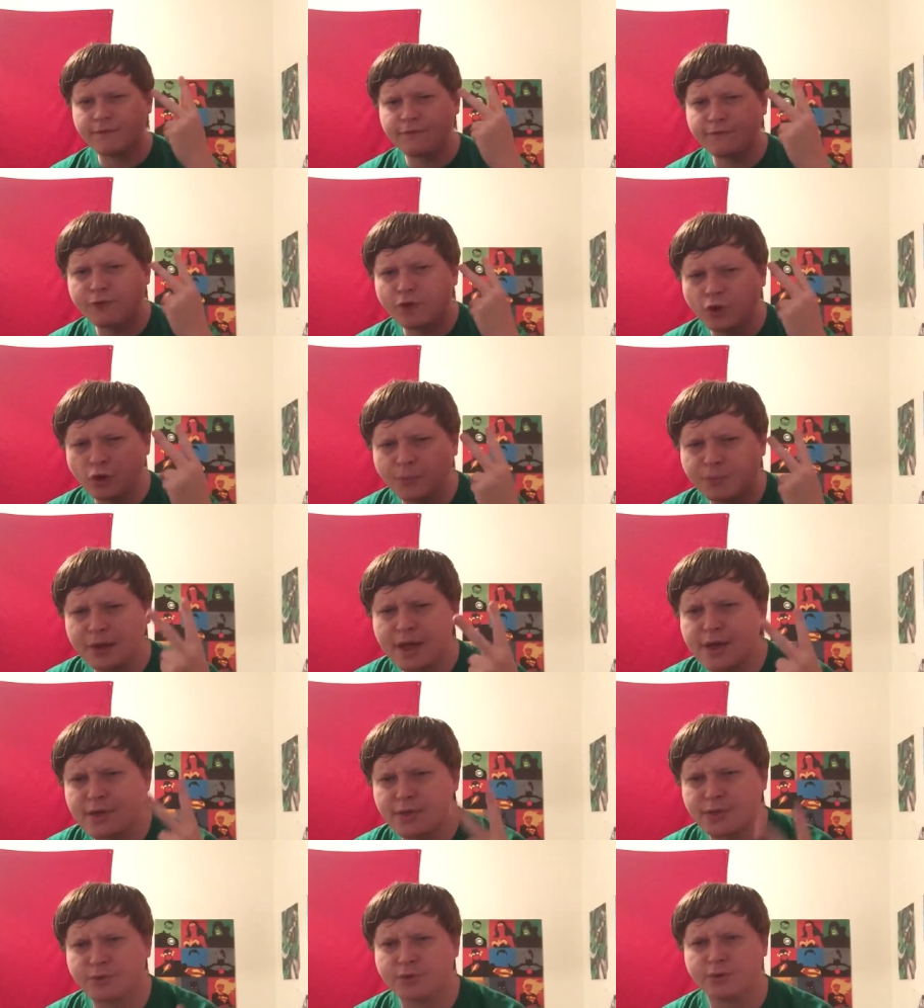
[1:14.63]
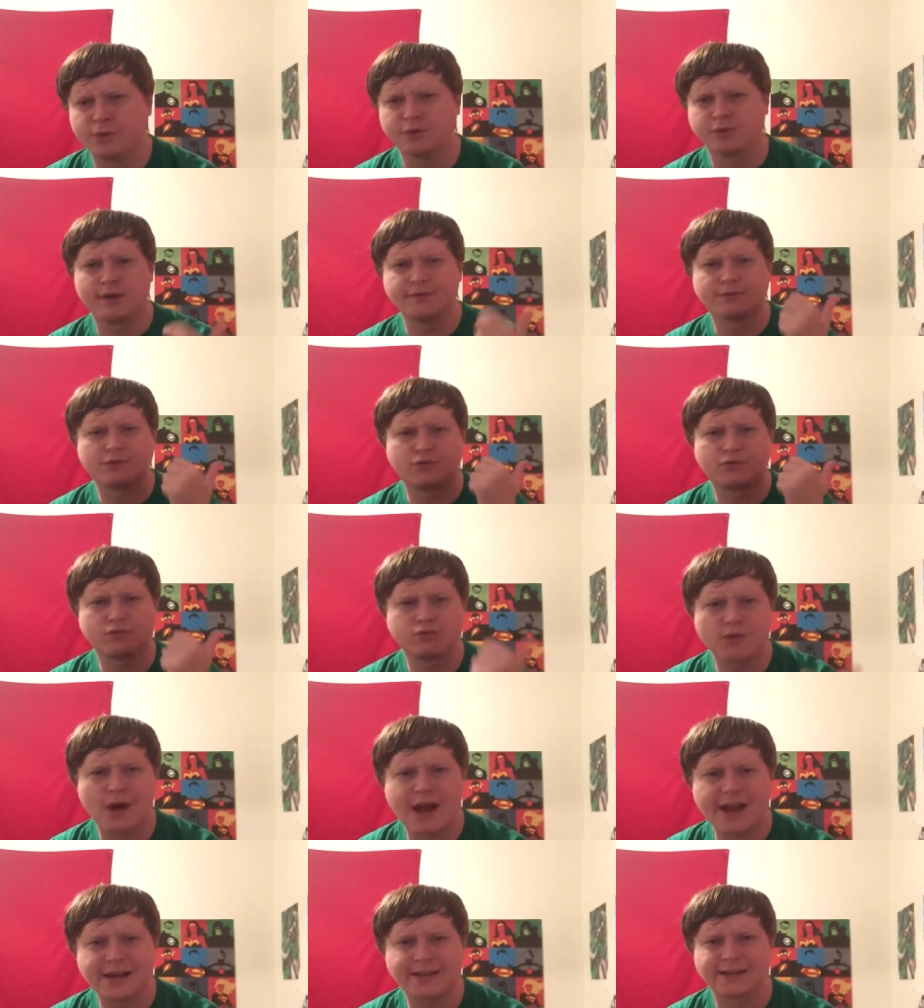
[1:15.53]
full playthroughs of
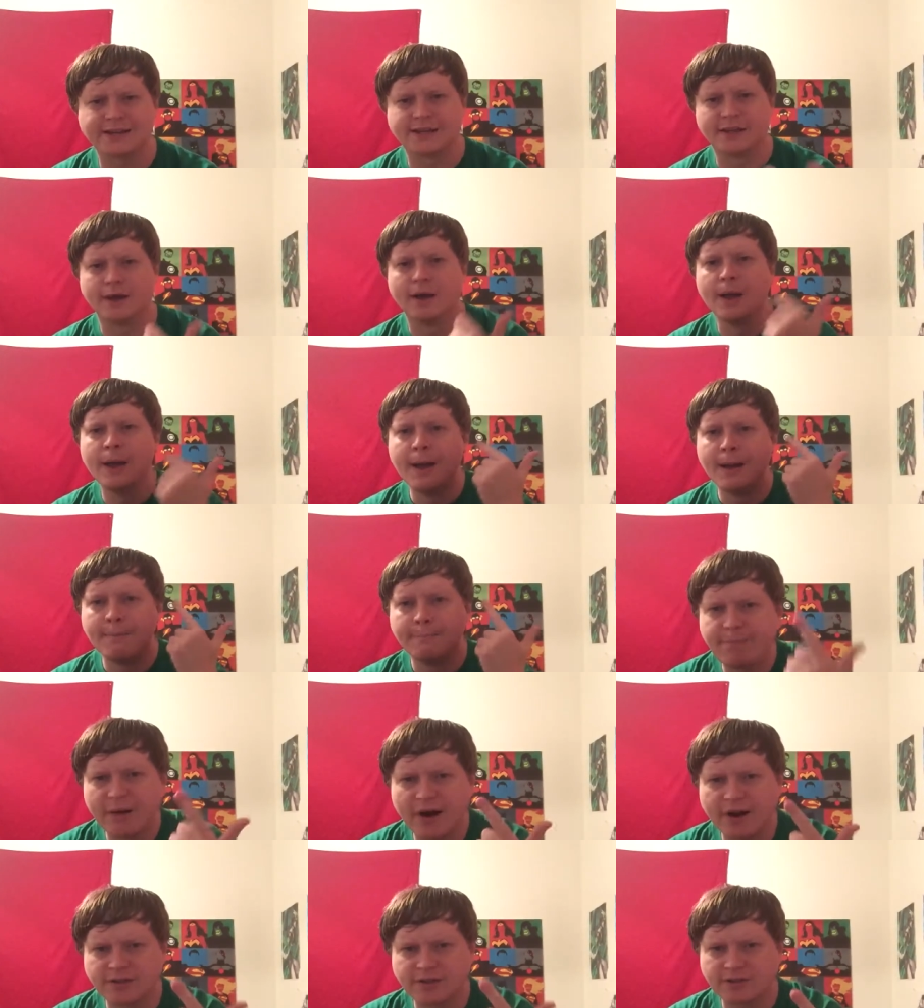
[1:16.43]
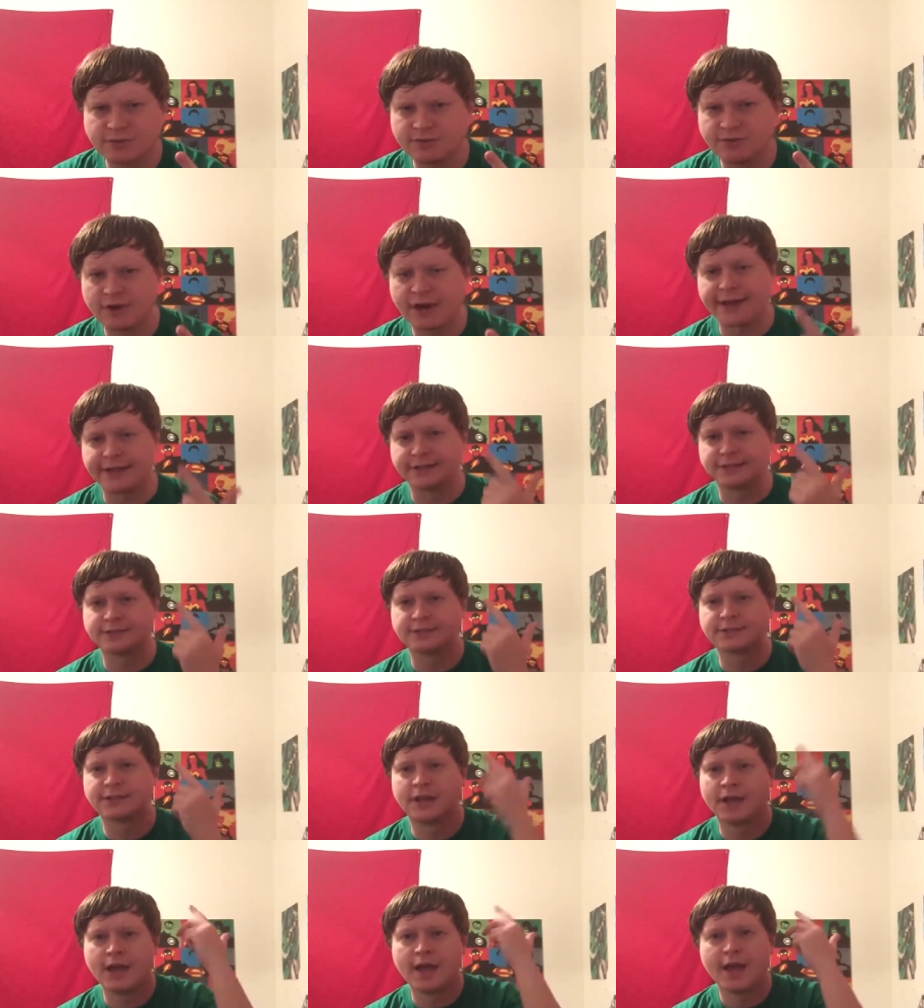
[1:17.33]
grinding, boss
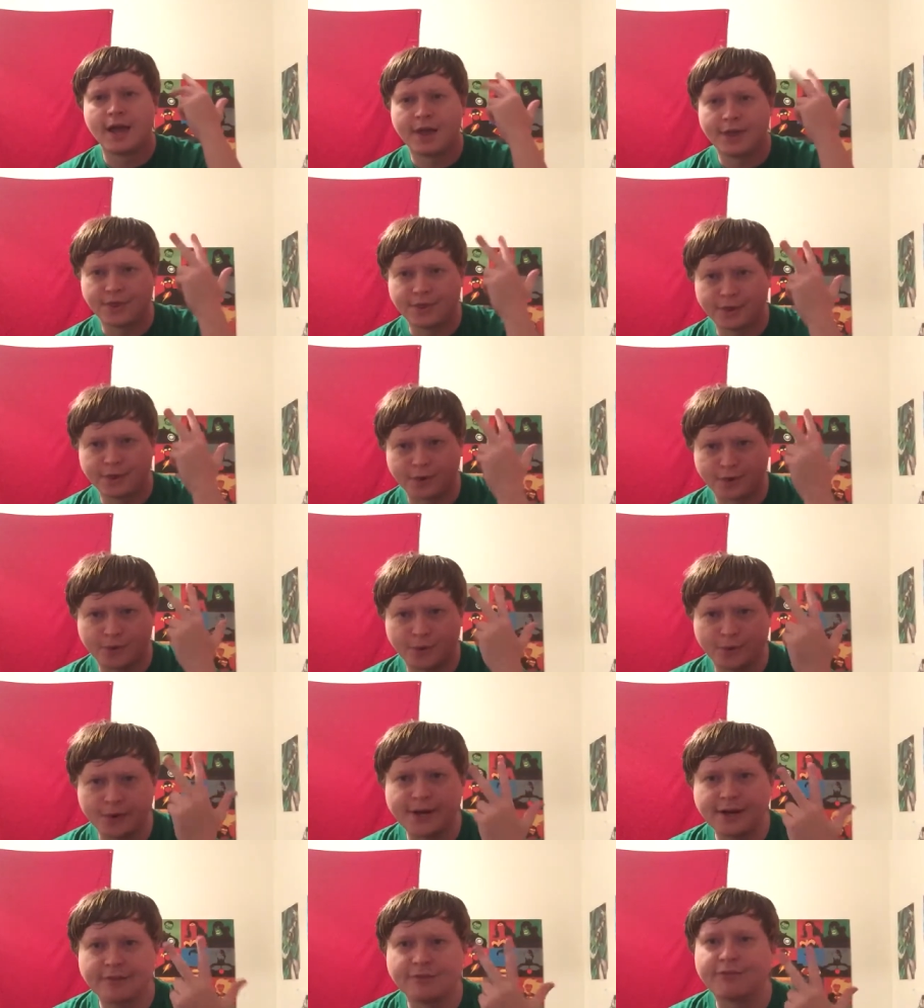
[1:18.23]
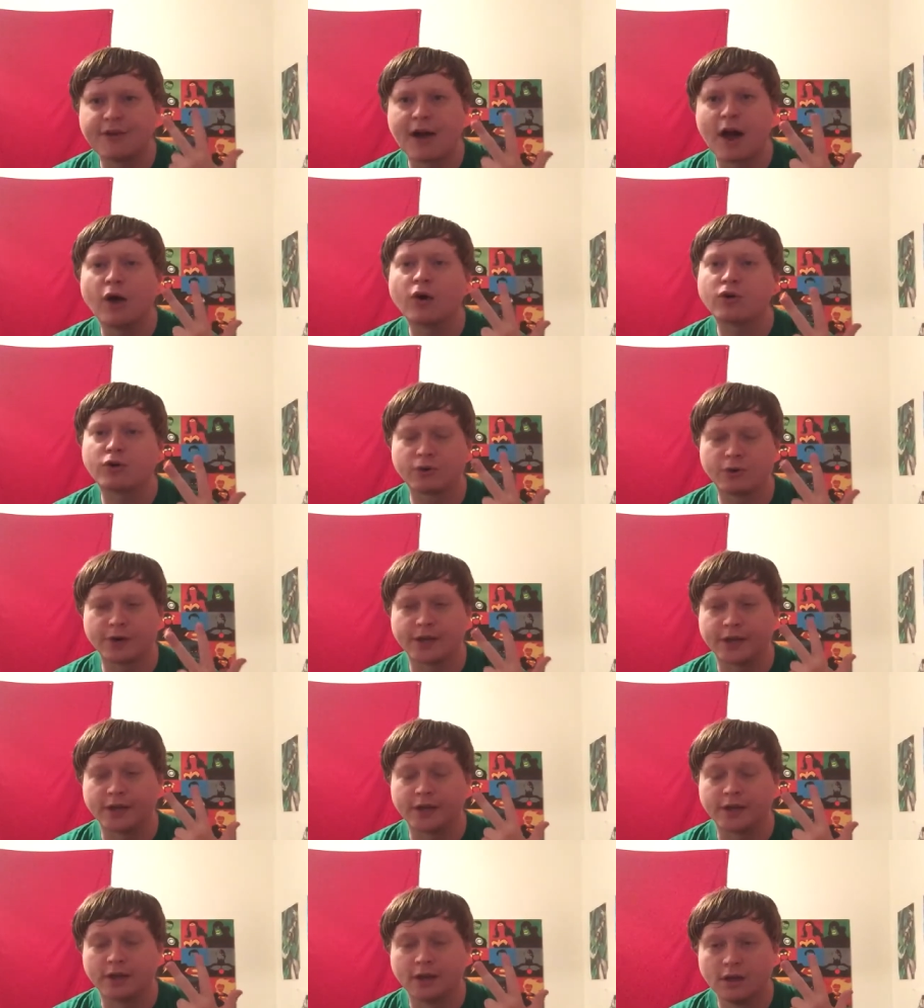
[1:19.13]
fights, the Queen
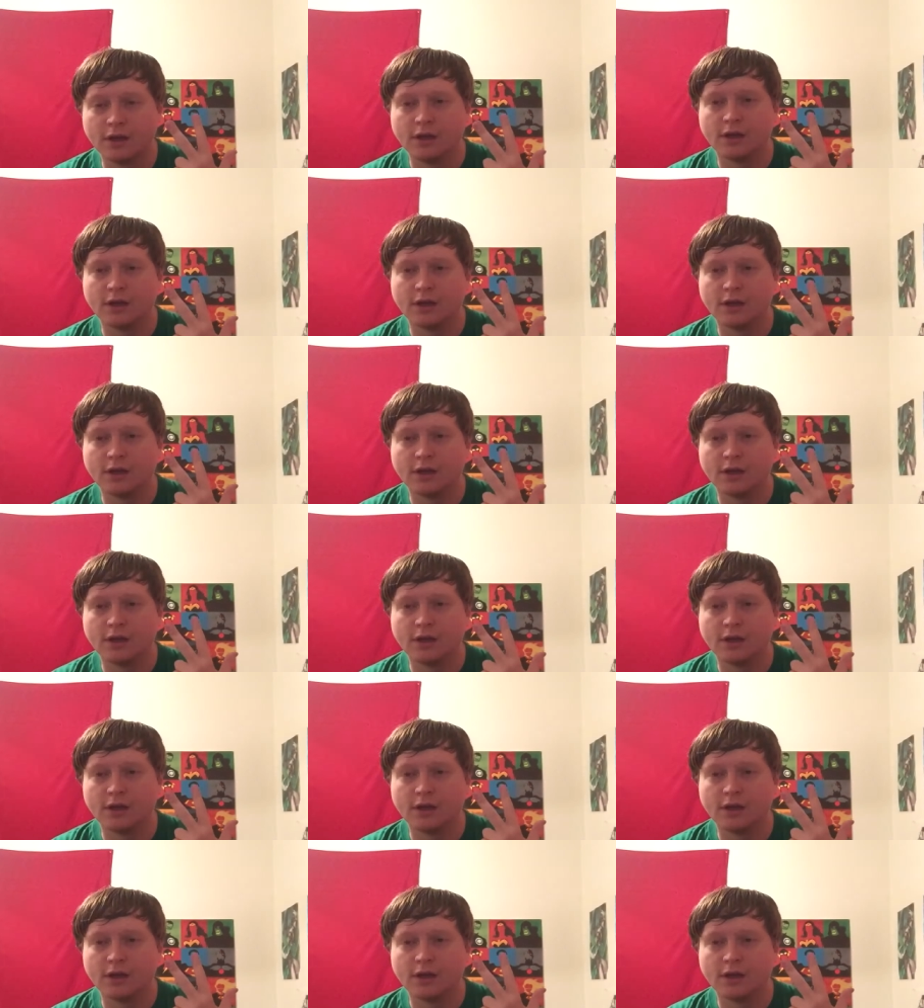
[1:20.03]
Valkyrie,